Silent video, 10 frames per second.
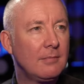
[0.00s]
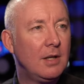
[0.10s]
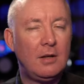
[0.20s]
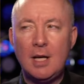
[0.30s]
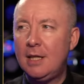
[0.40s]

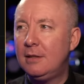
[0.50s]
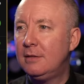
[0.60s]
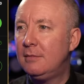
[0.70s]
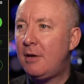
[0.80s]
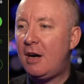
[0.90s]
All right,
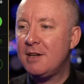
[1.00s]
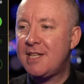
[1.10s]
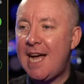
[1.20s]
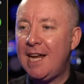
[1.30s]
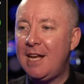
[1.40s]
our
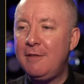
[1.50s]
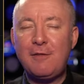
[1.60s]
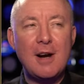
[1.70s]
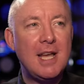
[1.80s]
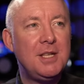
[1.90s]
Italian
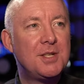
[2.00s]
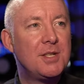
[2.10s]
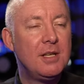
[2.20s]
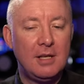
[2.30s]
friends.